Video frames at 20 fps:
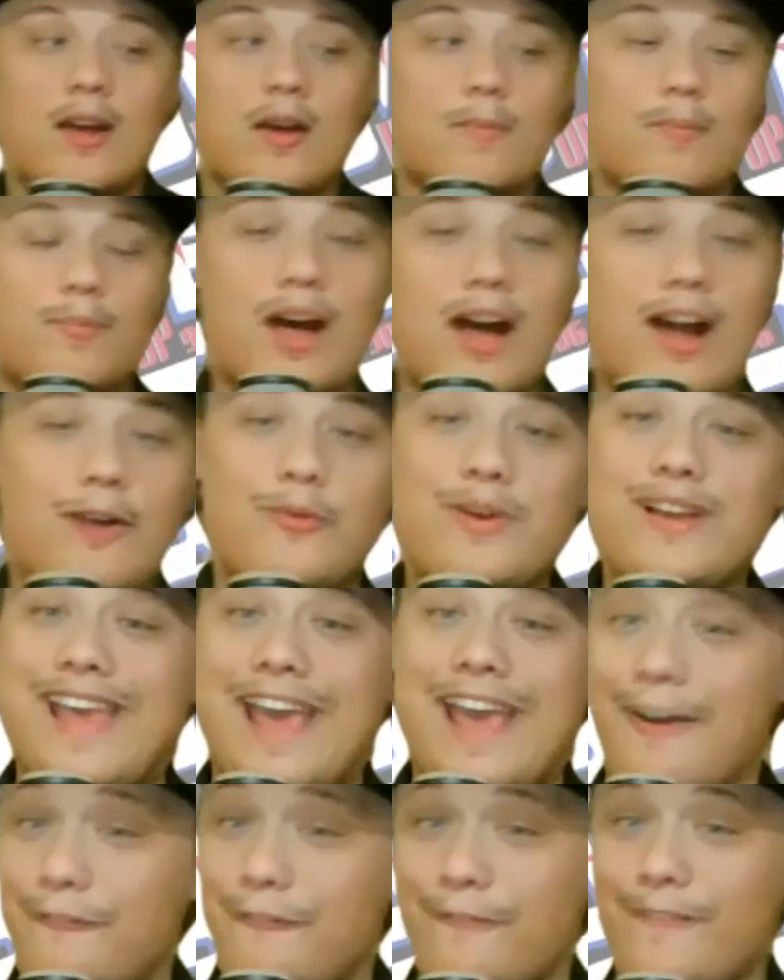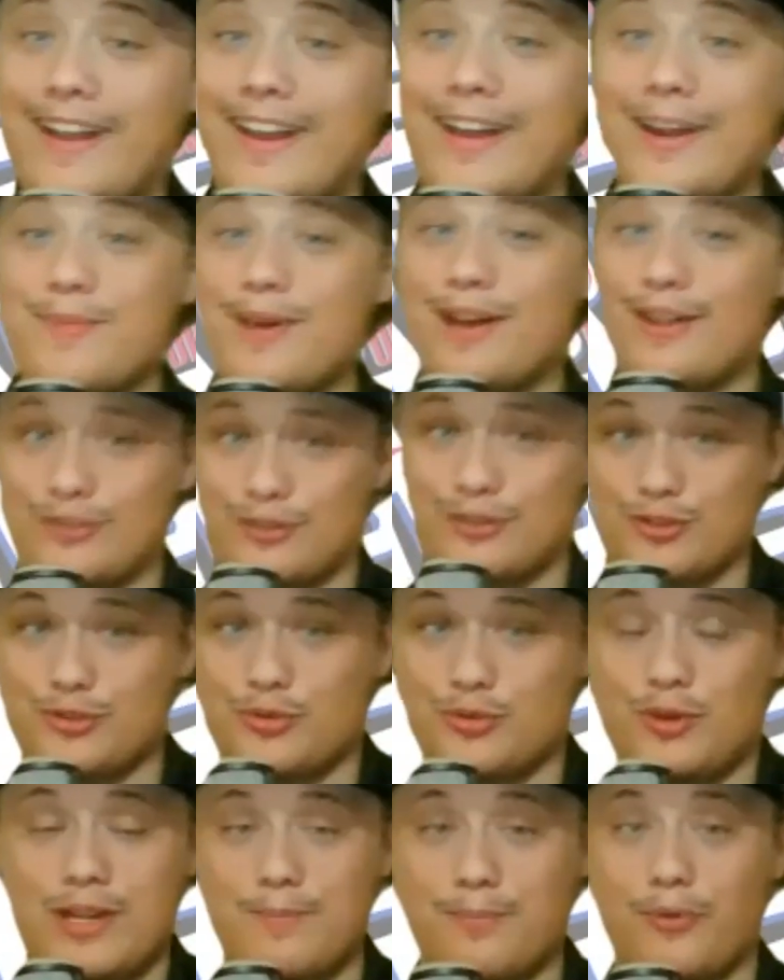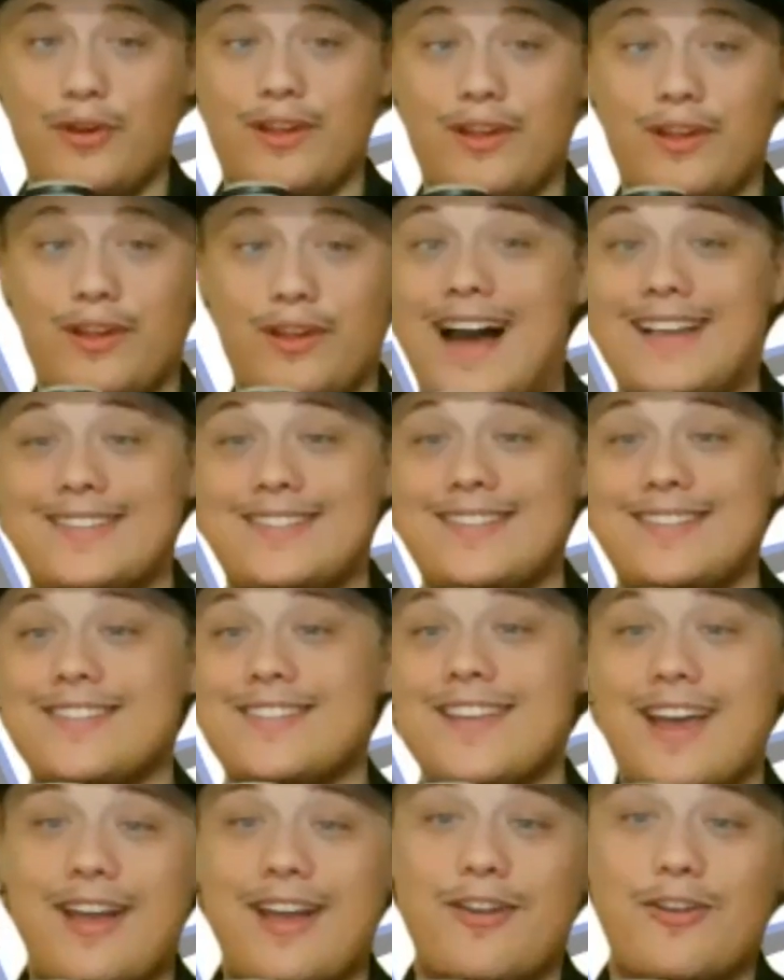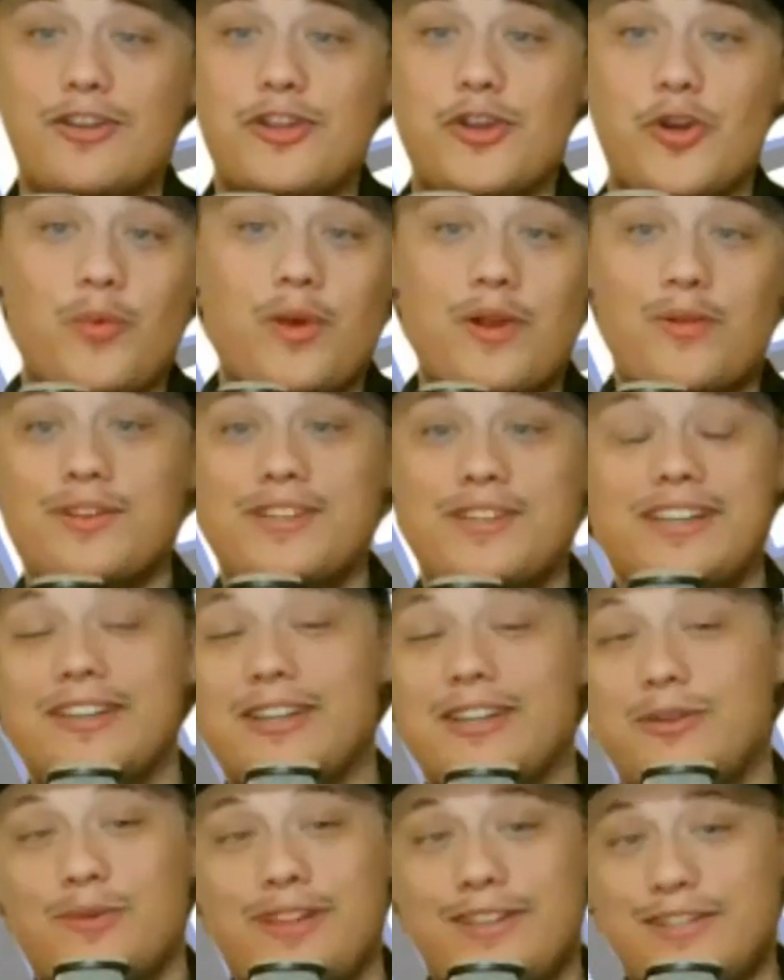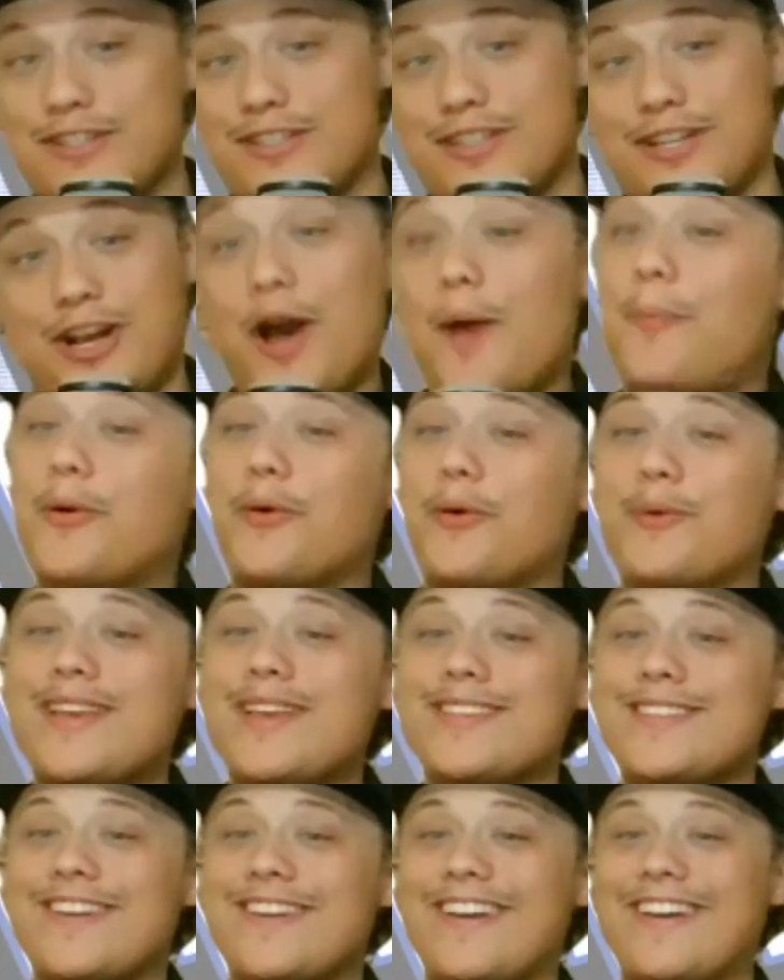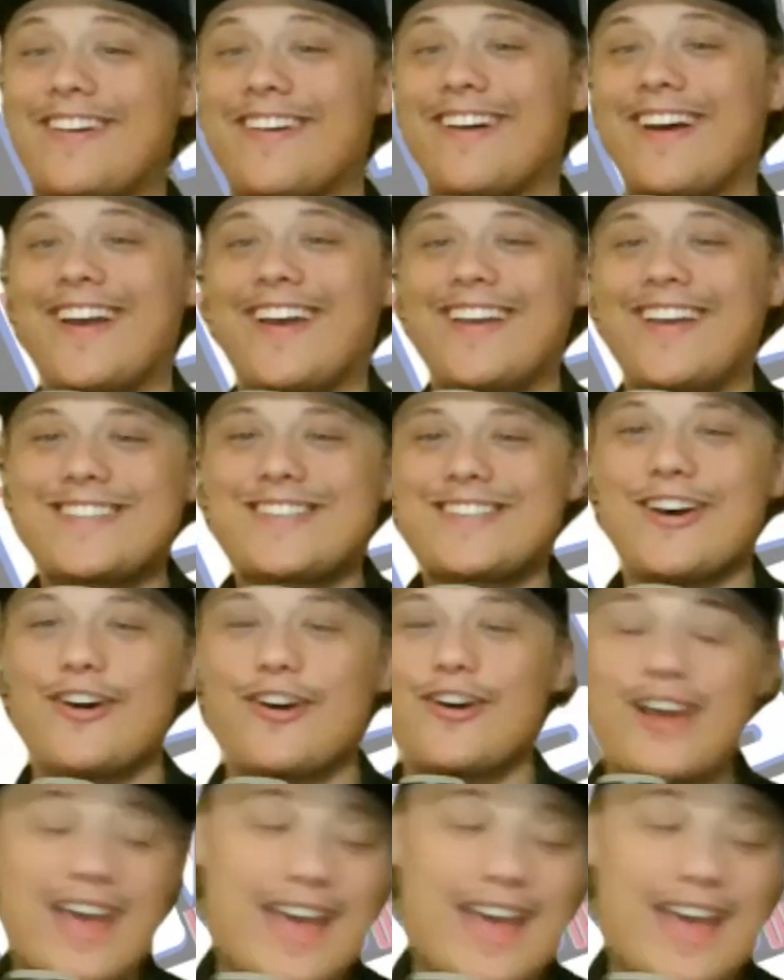but we can't forget about those 20-point losses that, we were dealing with just a couple weeks ago. So